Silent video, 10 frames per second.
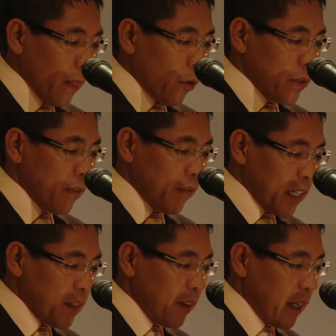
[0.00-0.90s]
causing
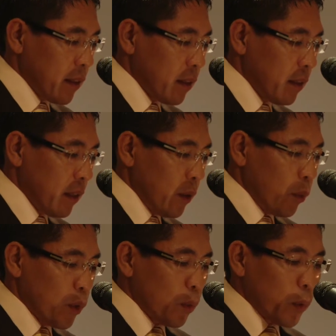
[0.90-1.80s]
flash floods
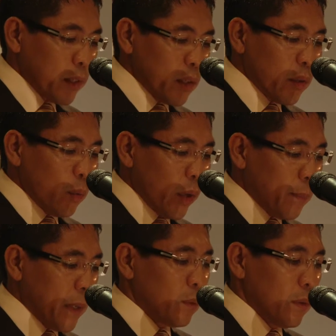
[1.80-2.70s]
which could potentially
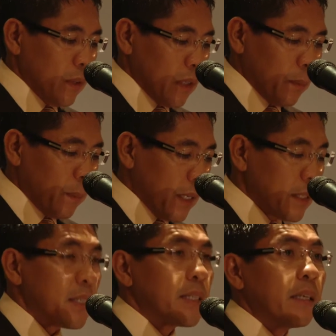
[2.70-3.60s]
wipe out their
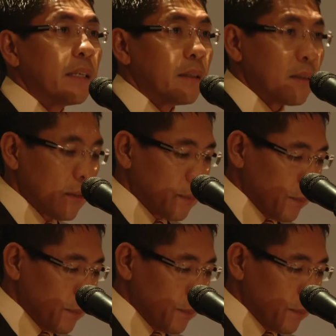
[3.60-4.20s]
planted seedlings.